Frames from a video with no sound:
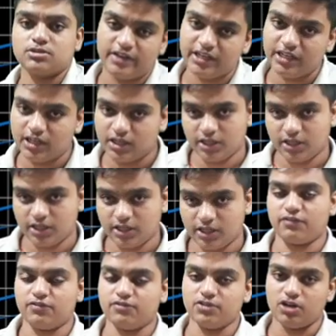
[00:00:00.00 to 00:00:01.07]
very clear.
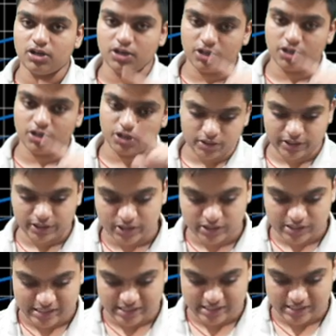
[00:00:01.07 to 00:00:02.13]
If not, you
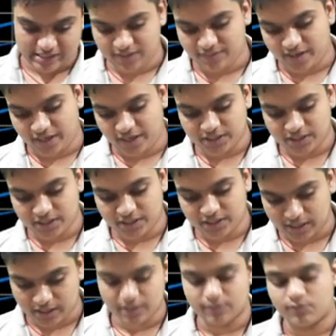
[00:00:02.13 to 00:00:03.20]
can just rewind it
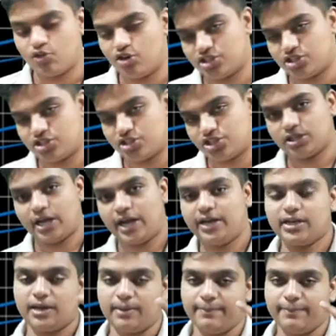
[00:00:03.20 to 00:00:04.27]
and watch it
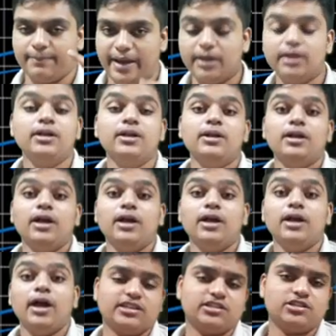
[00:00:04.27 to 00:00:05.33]
and come back.
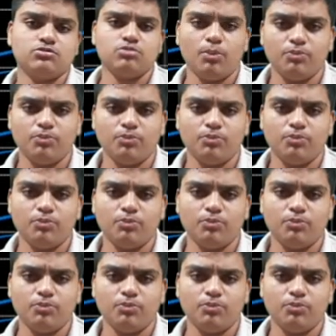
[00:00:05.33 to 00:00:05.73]
And this is